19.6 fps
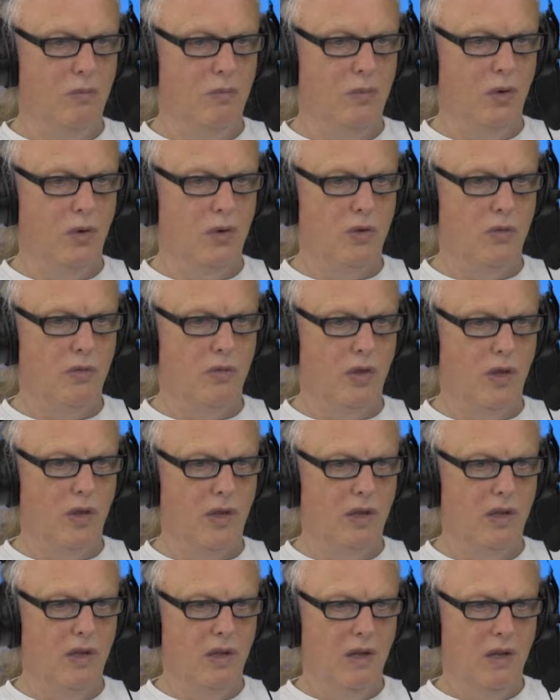point of
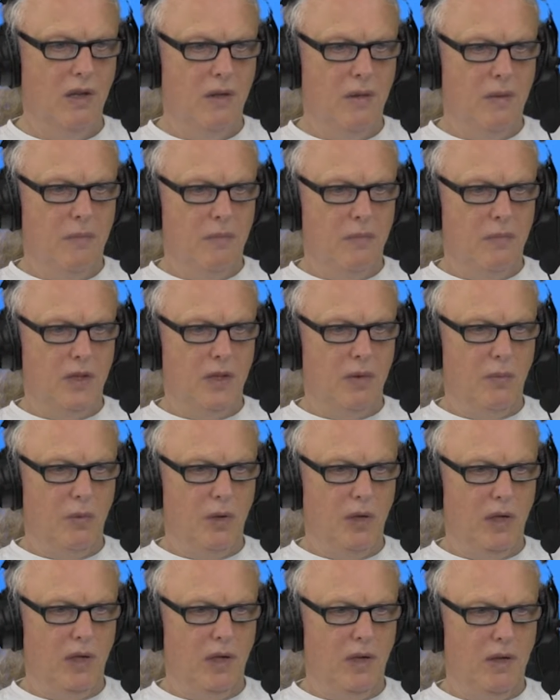thing that
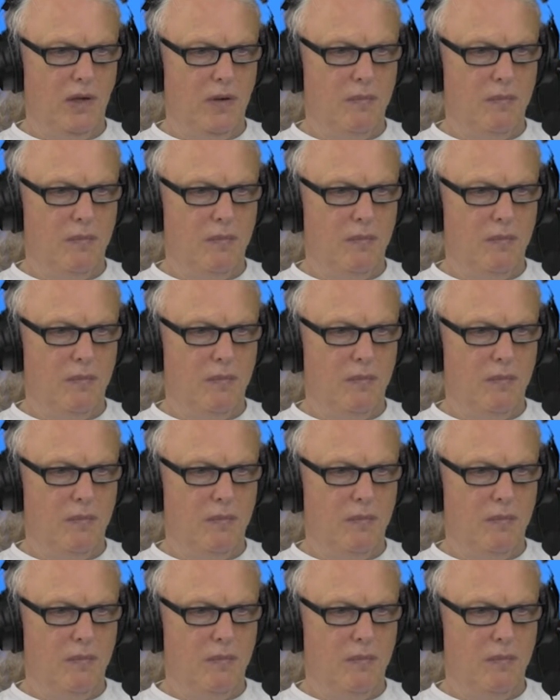we